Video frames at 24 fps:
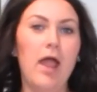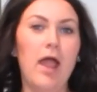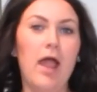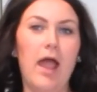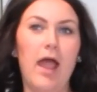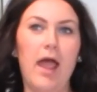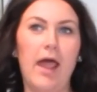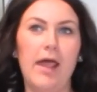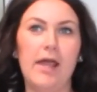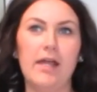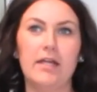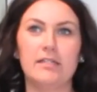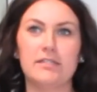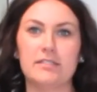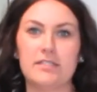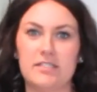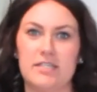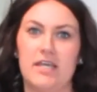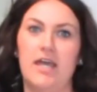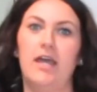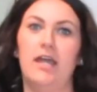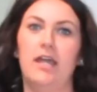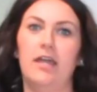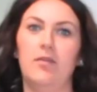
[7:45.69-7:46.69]
and
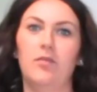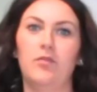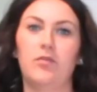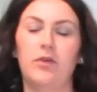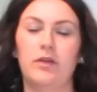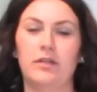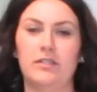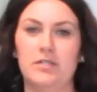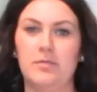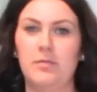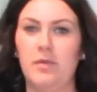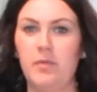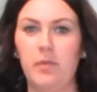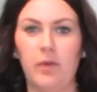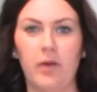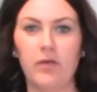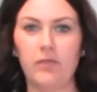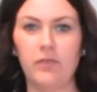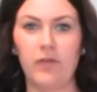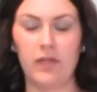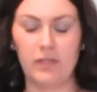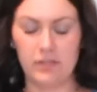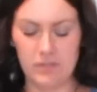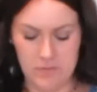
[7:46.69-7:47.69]
design for it to be
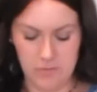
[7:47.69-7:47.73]
perfect.